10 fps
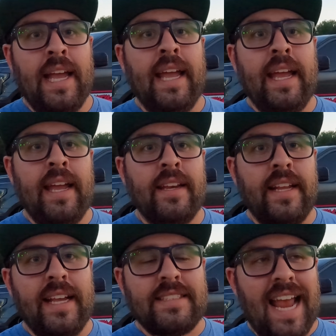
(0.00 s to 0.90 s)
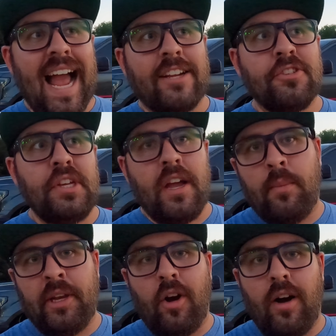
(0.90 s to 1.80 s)
and it's actually
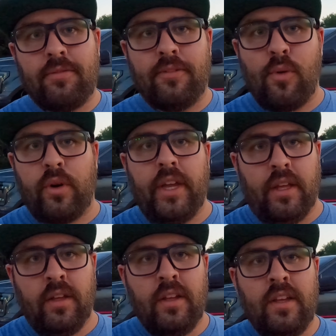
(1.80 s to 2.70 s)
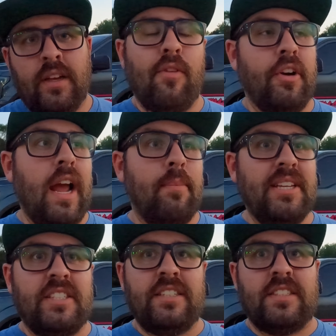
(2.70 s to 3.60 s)
coming off a Forky. I've already got
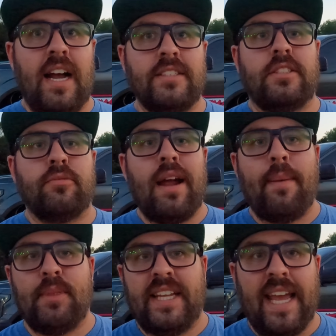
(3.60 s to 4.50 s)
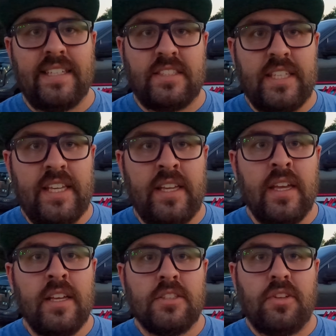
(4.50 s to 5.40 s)
B-Scene signs to wrap the KC
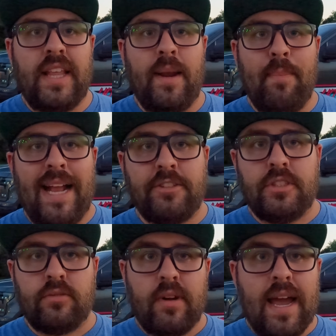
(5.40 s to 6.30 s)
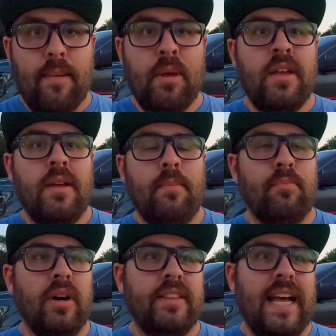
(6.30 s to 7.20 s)
so that it matches the wrap,
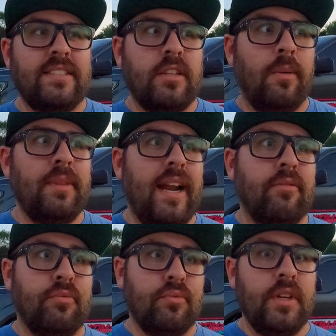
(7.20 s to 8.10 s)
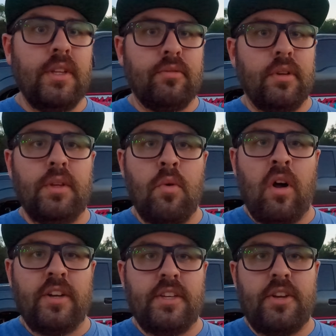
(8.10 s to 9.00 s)
but that's something that I really
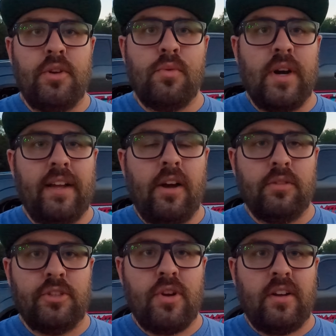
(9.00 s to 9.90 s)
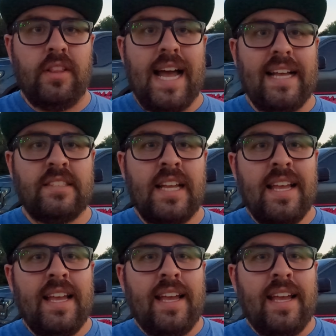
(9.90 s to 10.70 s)
wanted to do when I owned the truck last.